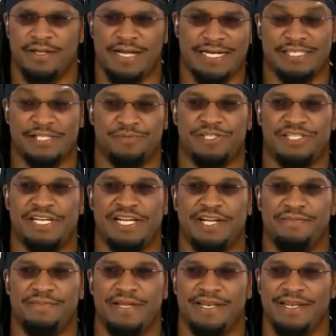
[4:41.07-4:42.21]
Nazi
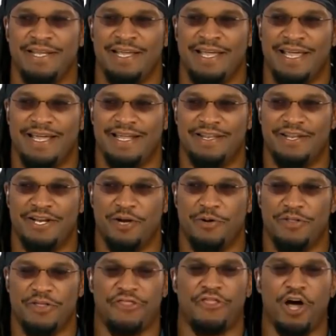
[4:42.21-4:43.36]
regime, and
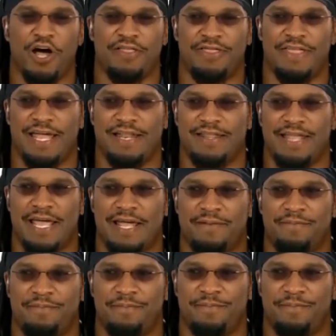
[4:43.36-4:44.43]
the thought that